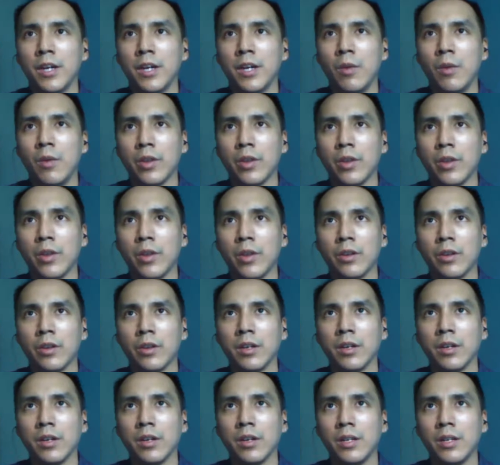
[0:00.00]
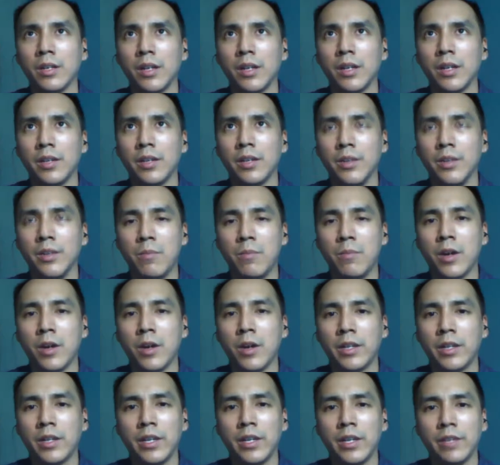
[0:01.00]
whether the
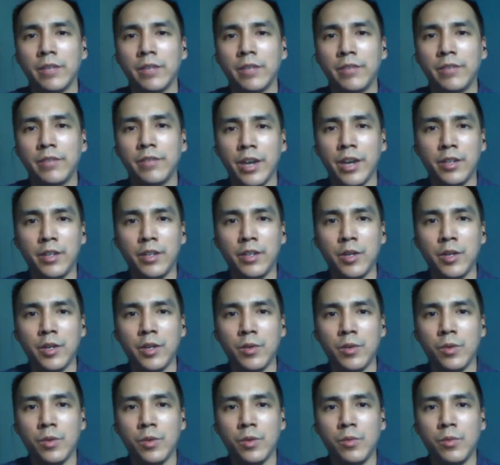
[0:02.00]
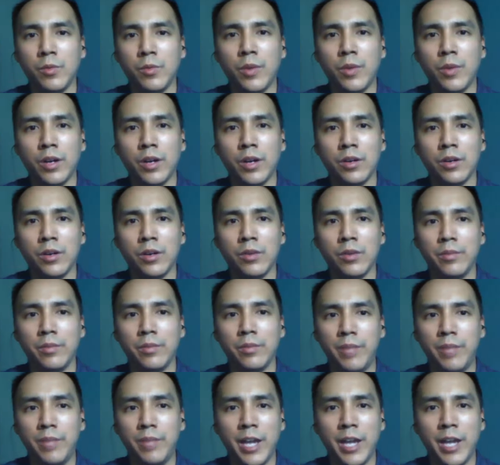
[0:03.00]
market value will
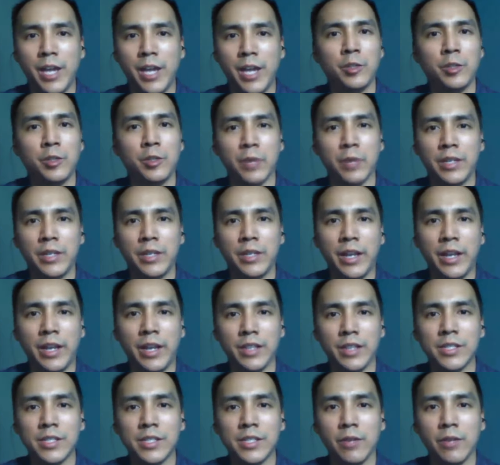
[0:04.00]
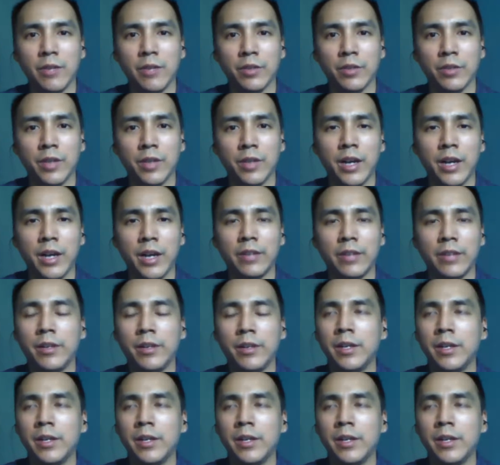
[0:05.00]
be able to retain itself or not.